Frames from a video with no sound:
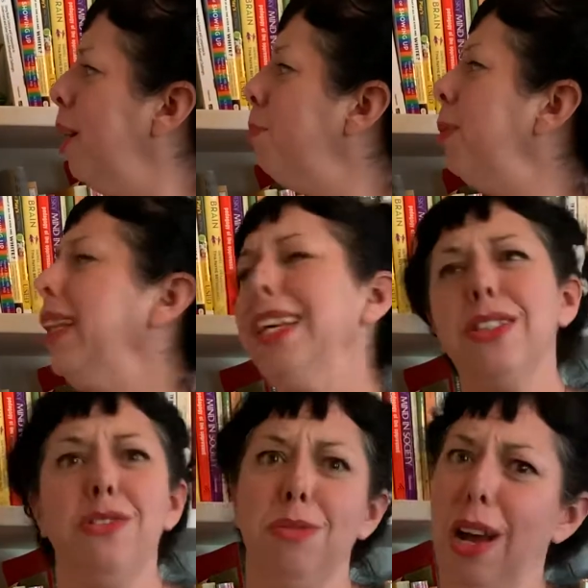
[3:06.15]

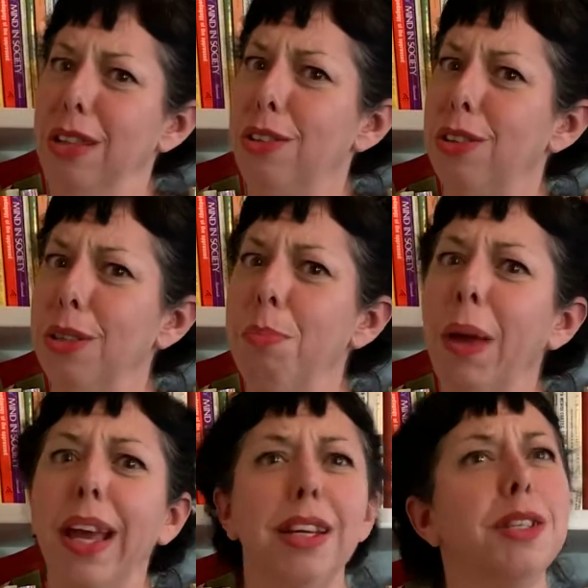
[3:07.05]
Please do not turn the
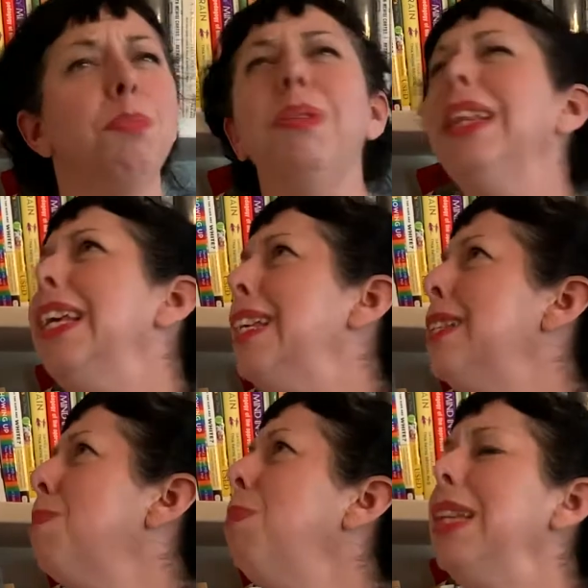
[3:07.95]
page.
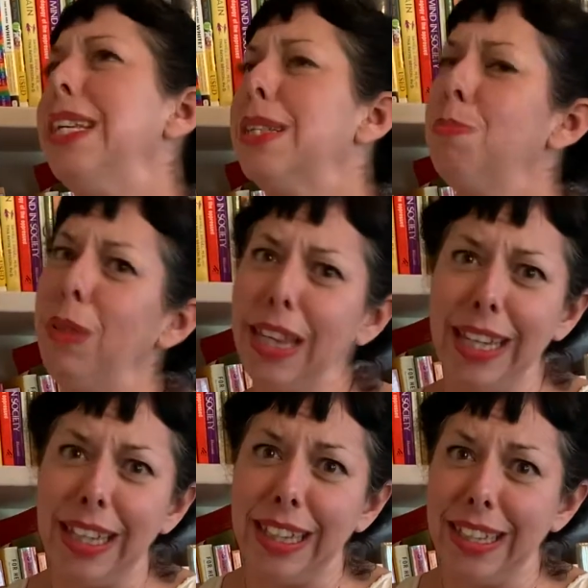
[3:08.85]
Please, please,
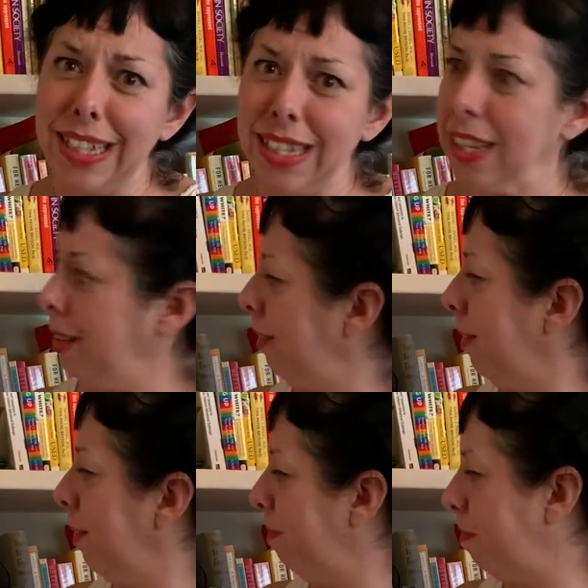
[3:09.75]
please.
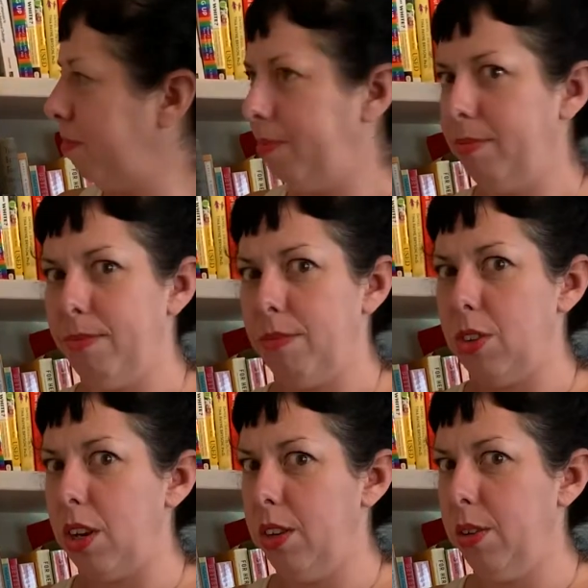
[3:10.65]

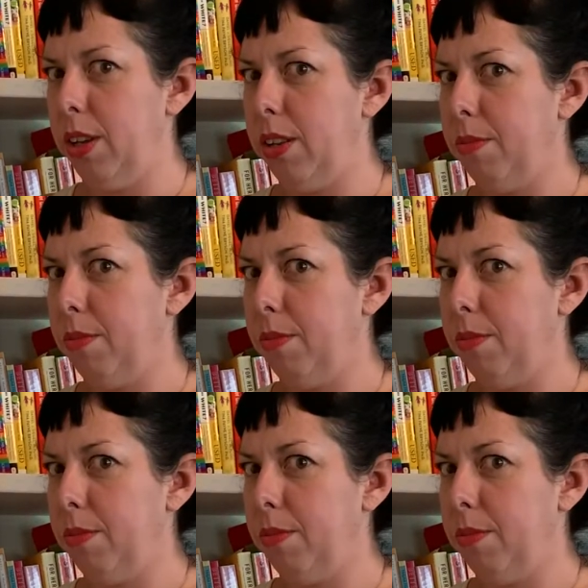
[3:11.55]
Should I do it?